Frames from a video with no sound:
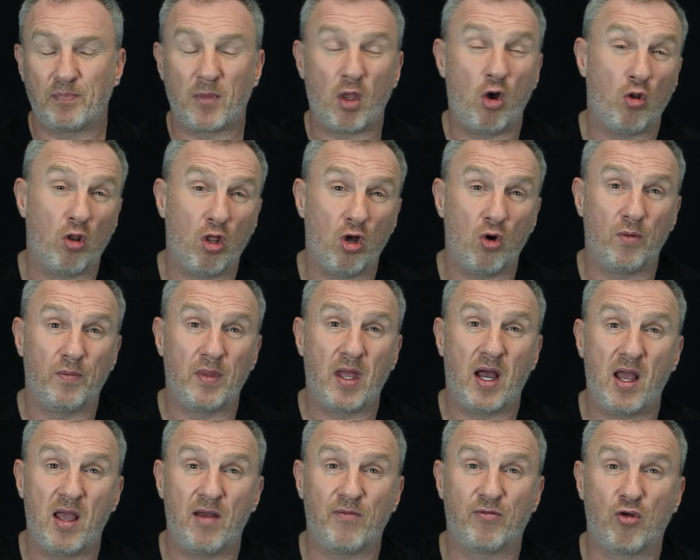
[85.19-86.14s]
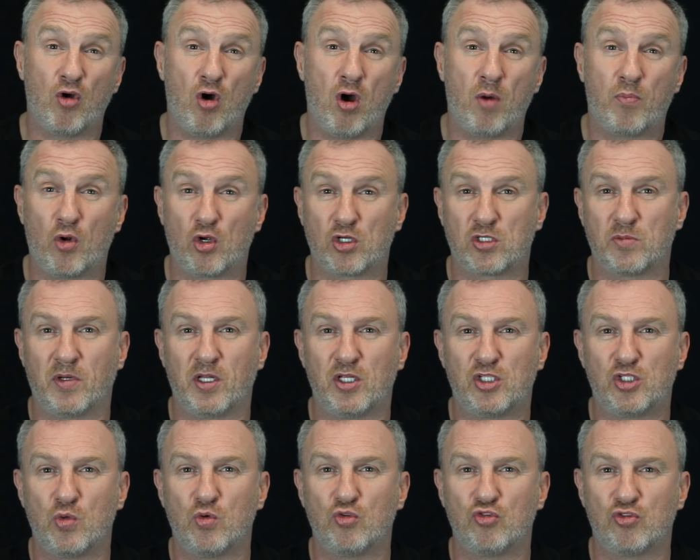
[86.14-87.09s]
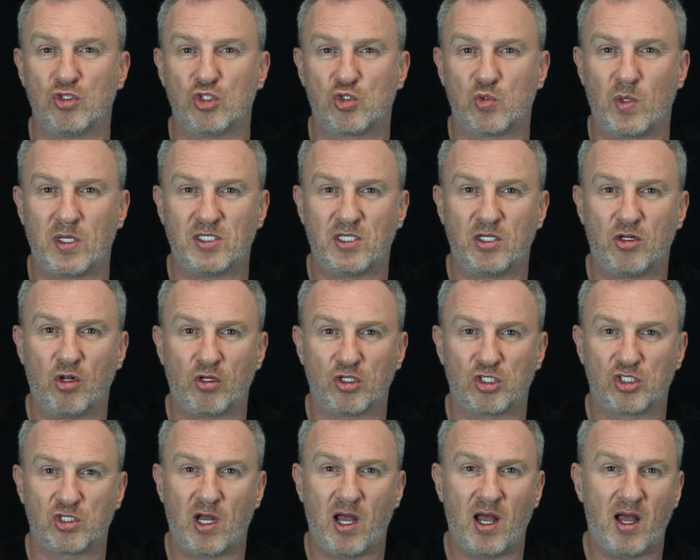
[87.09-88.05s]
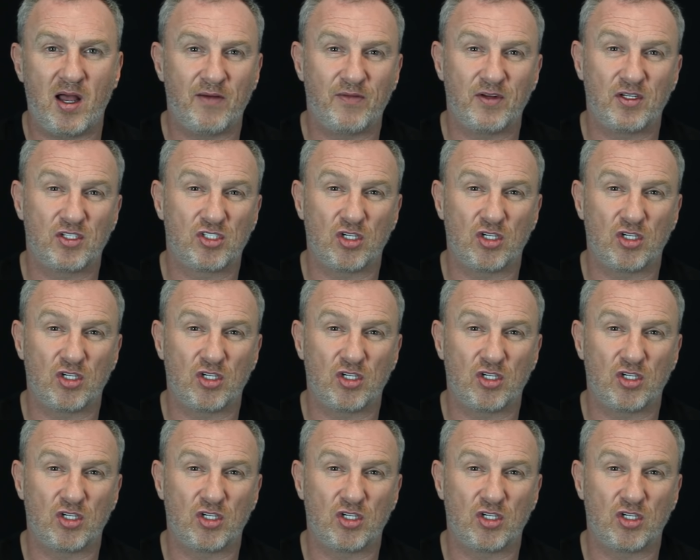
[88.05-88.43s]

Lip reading: although I have got approximately $220 to harvest,